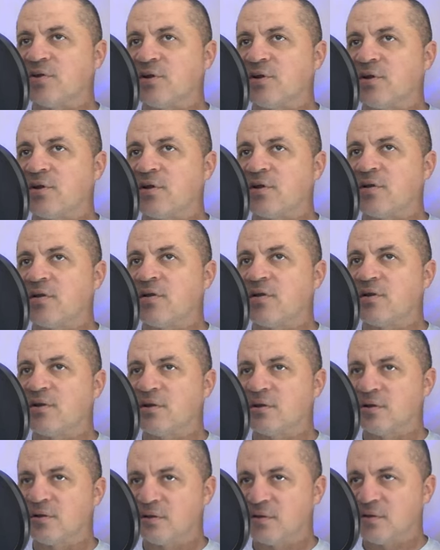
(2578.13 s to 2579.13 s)
and
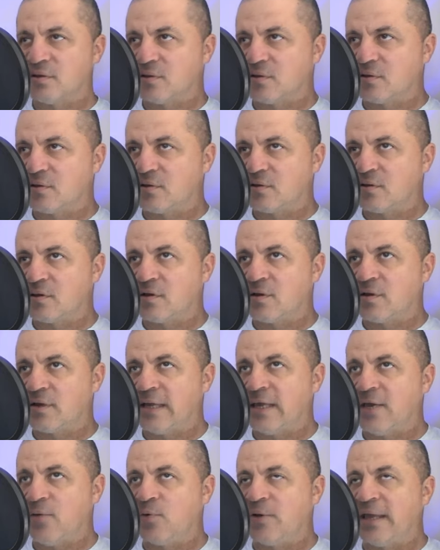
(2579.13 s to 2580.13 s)

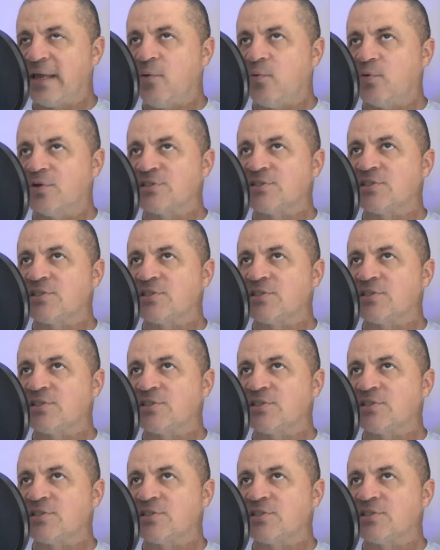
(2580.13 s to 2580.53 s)
he he was